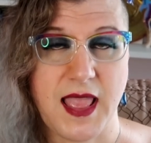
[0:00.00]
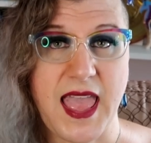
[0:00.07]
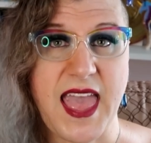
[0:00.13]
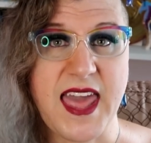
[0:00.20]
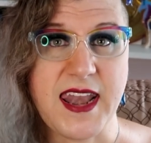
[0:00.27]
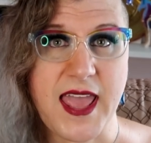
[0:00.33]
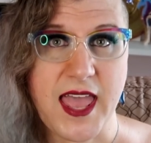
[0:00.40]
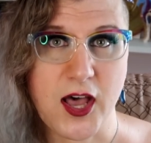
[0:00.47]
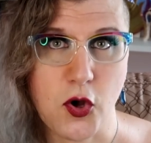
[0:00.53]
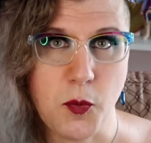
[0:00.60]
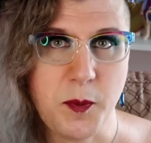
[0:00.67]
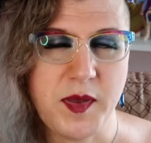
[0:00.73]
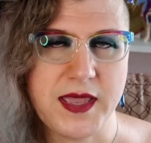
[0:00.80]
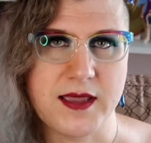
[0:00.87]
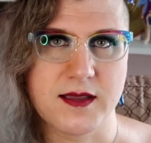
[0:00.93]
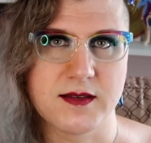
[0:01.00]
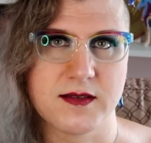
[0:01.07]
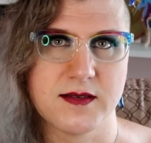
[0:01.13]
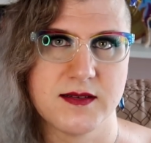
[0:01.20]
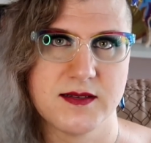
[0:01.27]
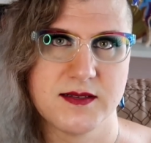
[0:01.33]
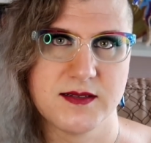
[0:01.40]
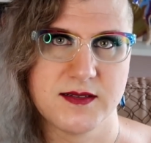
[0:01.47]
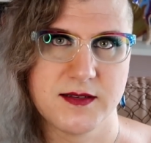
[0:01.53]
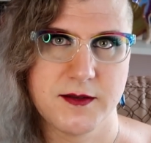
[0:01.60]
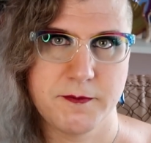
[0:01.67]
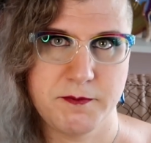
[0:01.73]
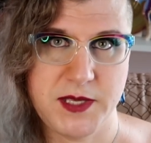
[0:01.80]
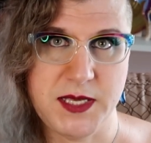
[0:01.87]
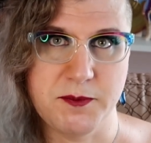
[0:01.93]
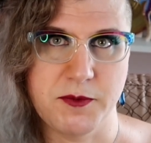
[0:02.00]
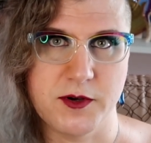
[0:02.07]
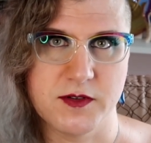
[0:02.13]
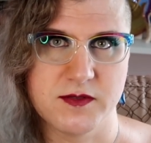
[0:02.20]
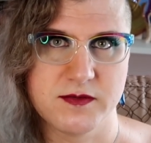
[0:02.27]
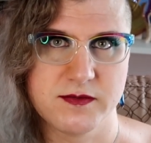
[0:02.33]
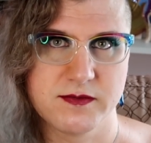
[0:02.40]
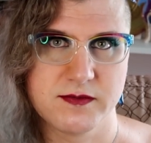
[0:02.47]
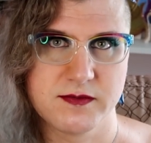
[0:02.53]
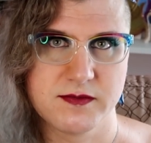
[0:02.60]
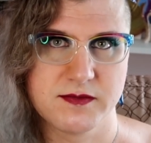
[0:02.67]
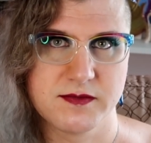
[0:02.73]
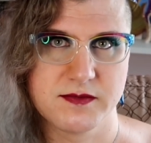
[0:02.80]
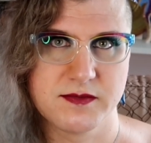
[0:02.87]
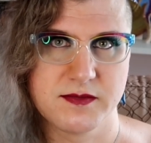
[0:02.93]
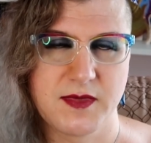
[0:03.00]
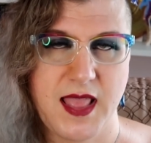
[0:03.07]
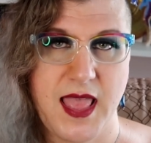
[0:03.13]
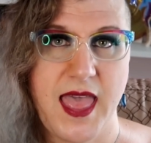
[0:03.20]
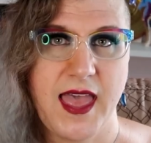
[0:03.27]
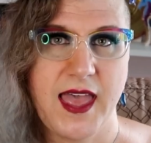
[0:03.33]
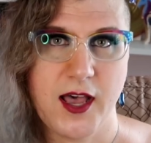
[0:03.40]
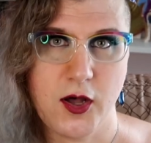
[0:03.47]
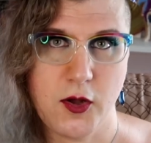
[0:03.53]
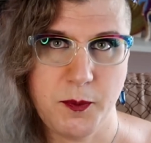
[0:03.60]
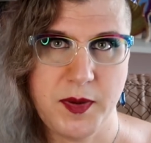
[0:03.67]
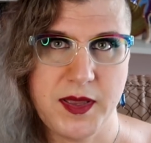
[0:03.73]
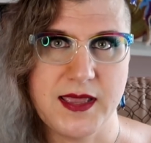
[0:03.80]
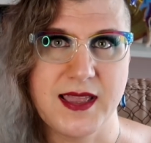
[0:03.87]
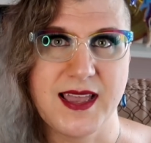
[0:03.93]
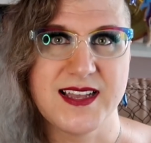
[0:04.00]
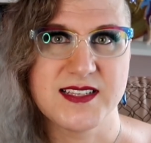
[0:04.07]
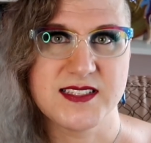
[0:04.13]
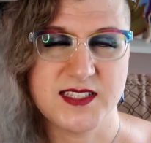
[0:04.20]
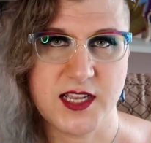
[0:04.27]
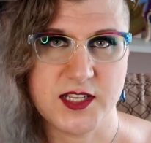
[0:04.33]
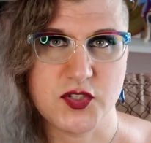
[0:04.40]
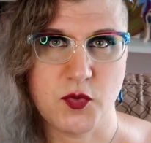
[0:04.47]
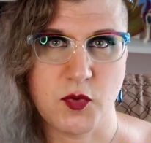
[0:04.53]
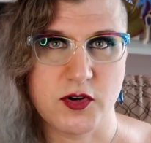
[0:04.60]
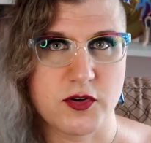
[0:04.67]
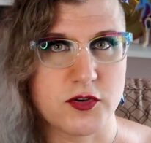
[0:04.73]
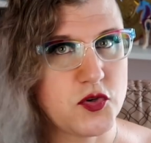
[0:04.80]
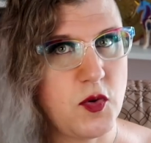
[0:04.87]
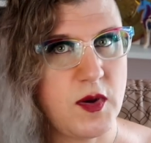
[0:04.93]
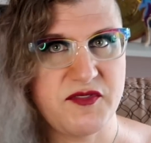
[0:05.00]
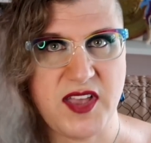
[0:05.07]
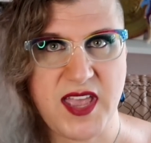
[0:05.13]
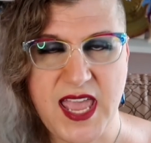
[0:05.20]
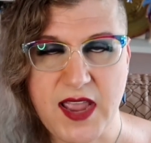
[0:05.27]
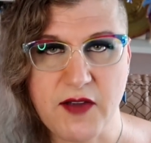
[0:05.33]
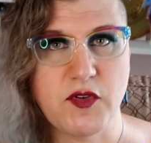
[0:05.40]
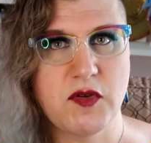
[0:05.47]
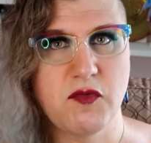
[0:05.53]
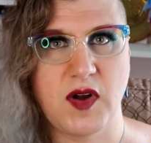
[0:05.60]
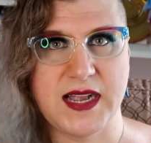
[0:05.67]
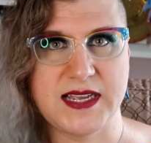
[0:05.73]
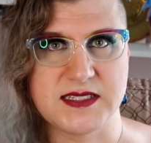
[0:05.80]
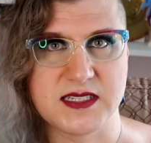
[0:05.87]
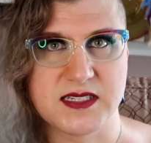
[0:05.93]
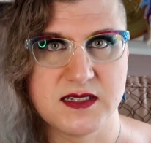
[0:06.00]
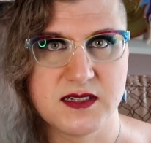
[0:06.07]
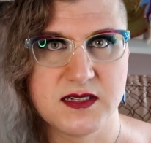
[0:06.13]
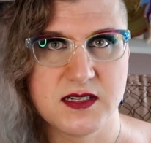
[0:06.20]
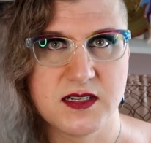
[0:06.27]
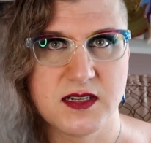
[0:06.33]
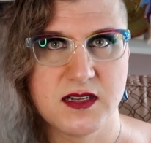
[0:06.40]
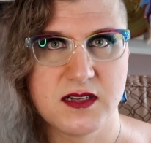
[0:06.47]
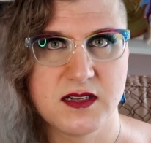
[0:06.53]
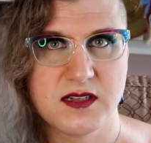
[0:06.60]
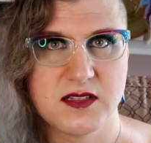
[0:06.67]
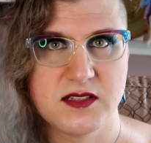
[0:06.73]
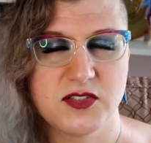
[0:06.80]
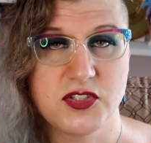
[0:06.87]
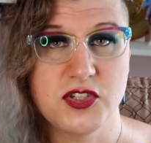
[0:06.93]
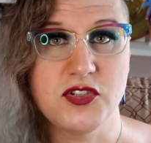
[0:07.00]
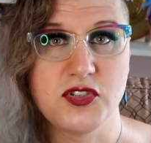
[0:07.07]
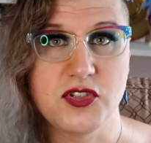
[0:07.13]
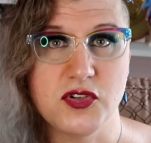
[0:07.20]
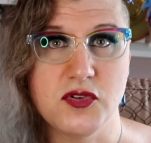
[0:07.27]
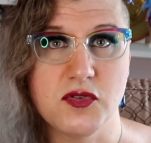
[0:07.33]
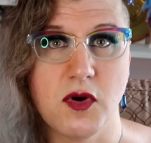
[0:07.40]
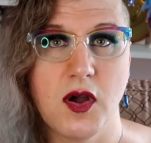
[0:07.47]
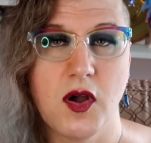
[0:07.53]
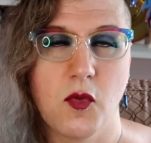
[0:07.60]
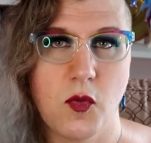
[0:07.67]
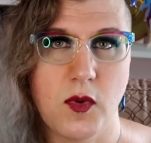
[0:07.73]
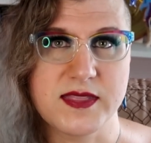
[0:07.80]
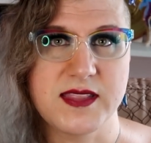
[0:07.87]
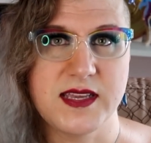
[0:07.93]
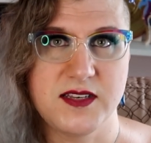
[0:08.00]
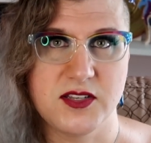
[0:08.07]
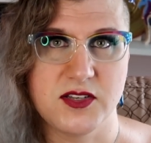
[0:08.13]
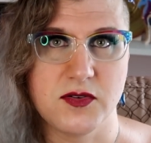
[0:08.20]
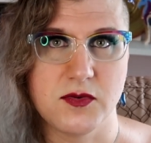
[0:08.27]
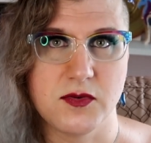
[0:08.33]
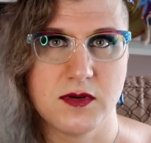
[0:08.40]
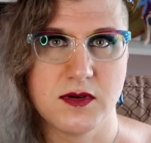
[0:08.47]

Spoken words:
and helping people, helping sex workers who have every right to do what they do.